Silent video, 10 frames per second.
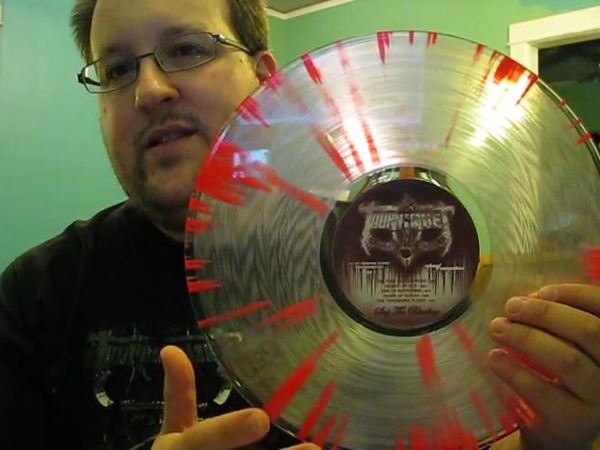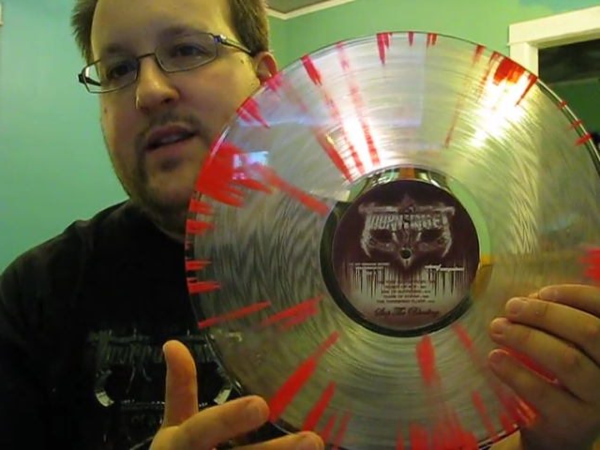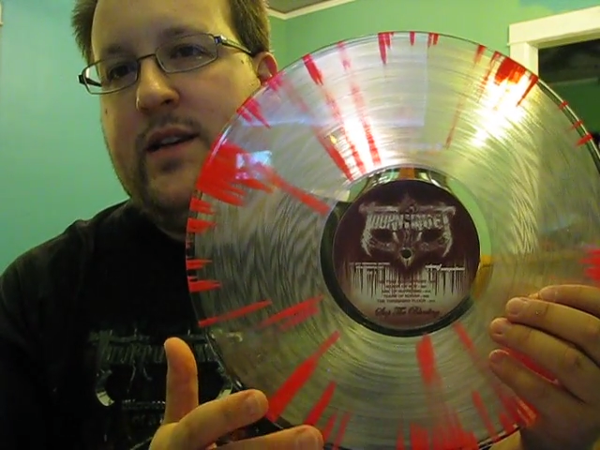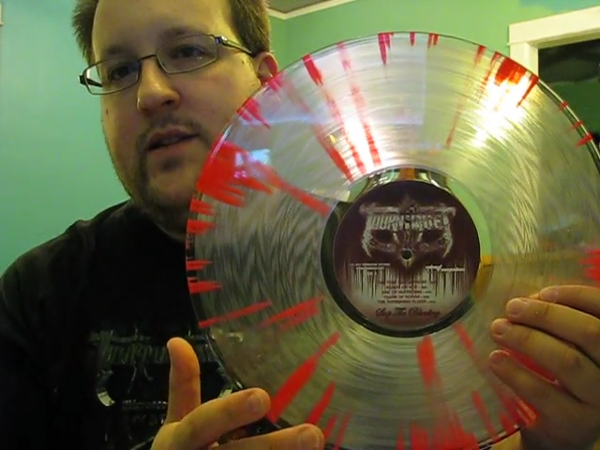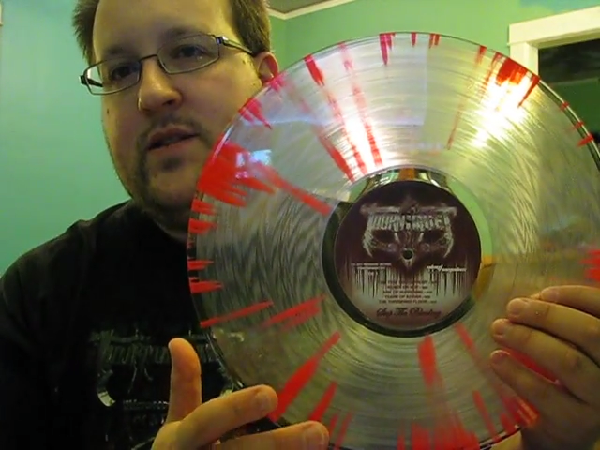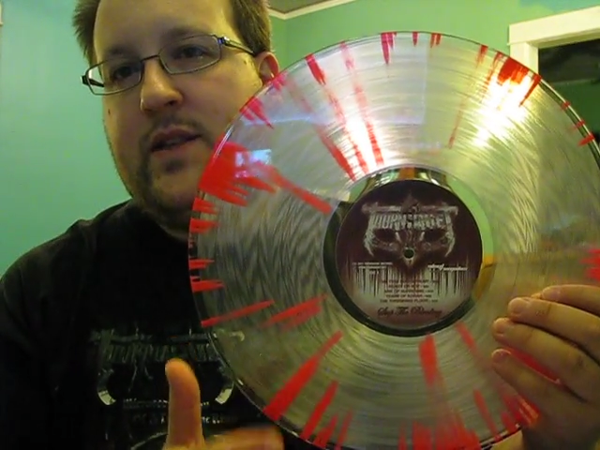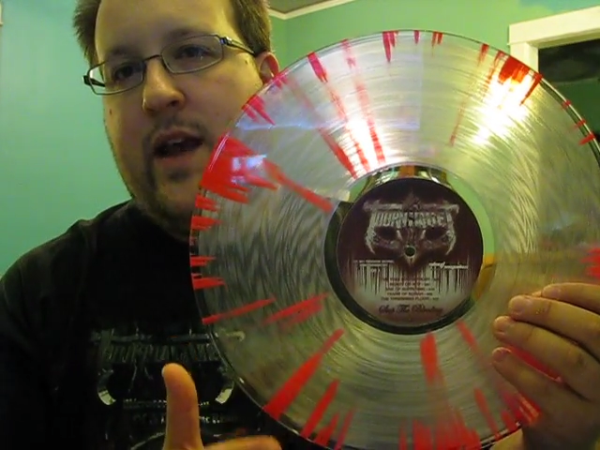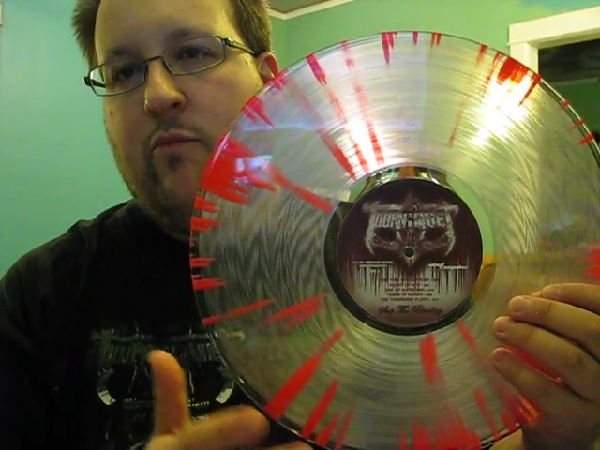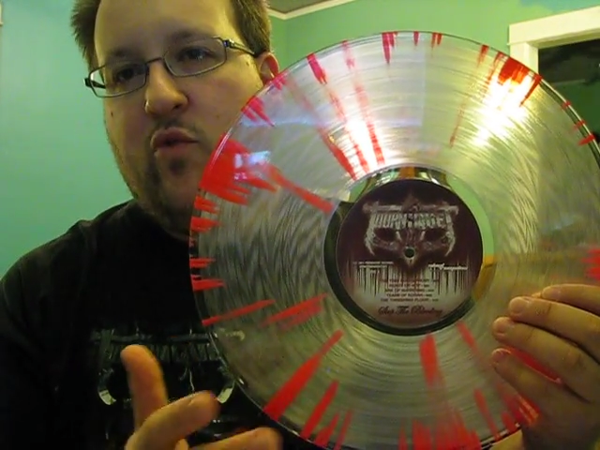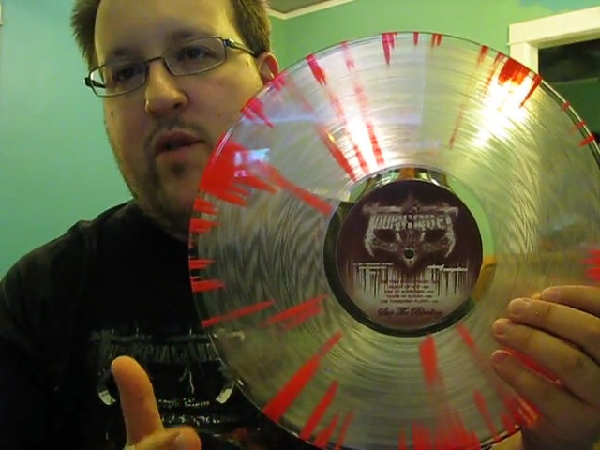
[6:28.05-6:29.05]
the
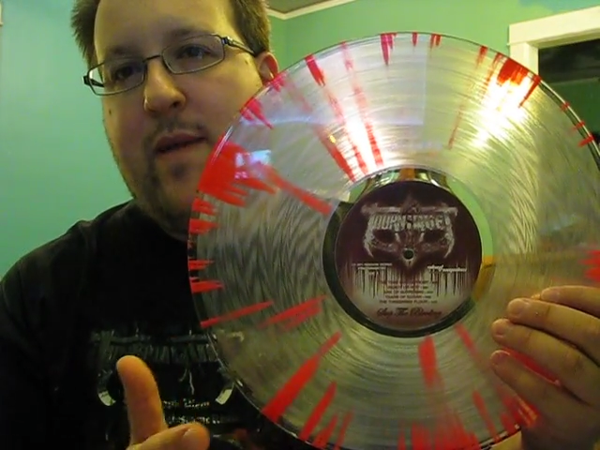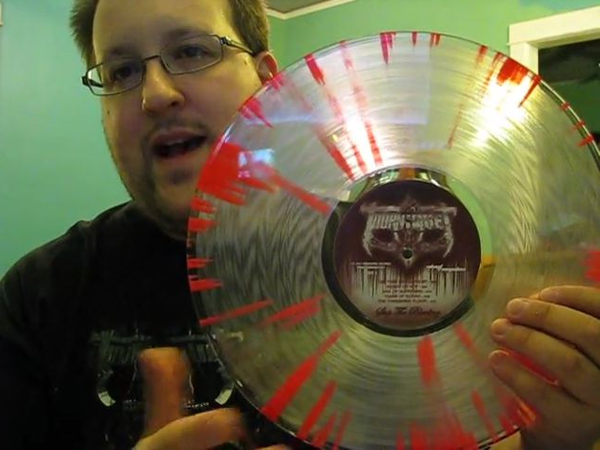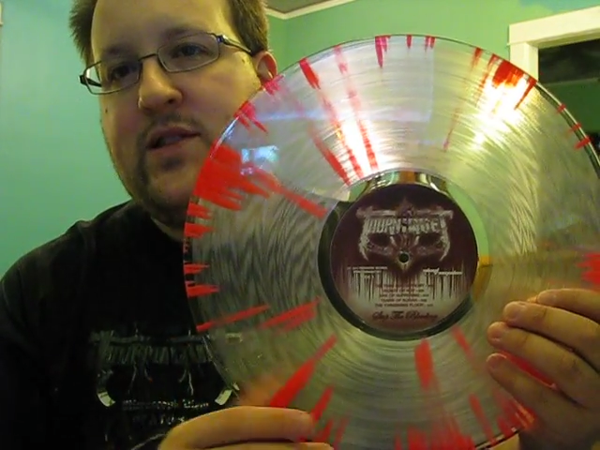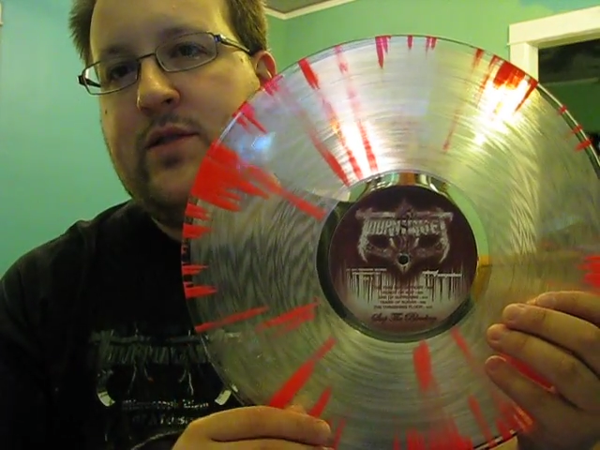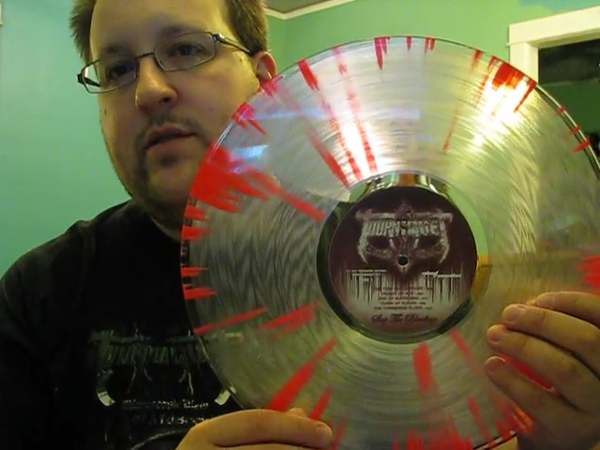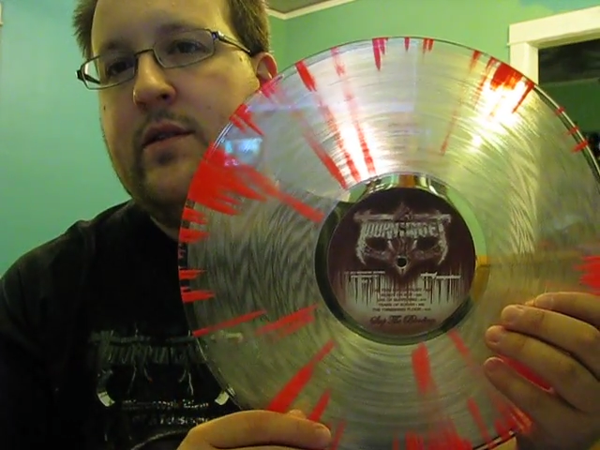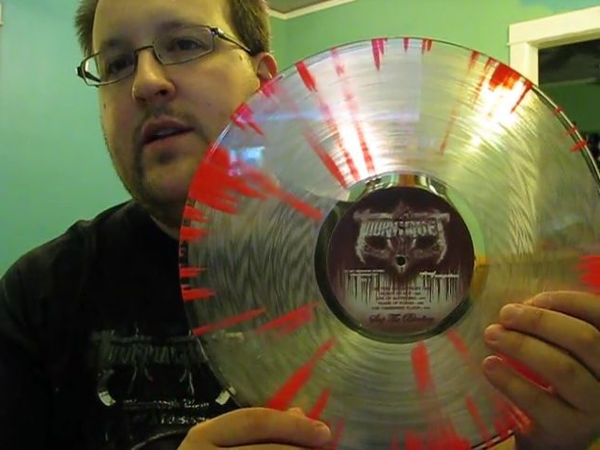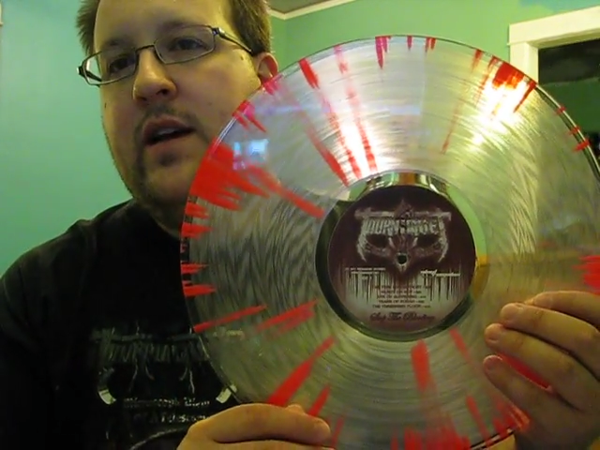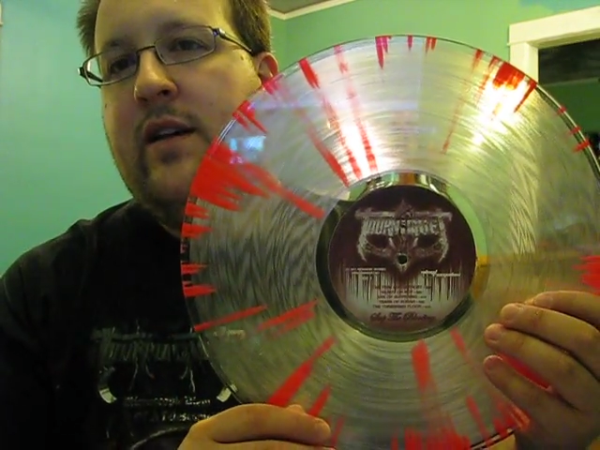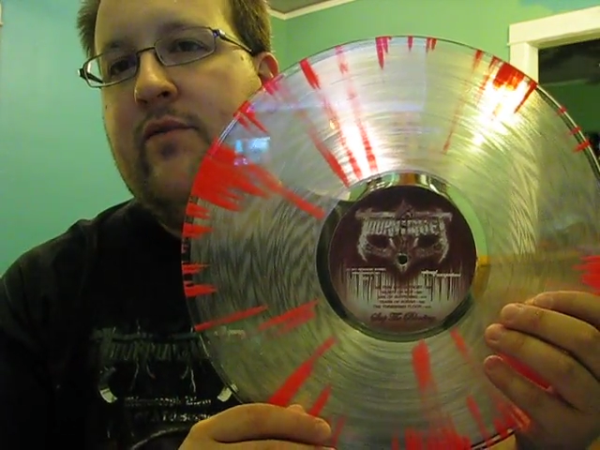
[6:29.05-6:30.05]
same remastered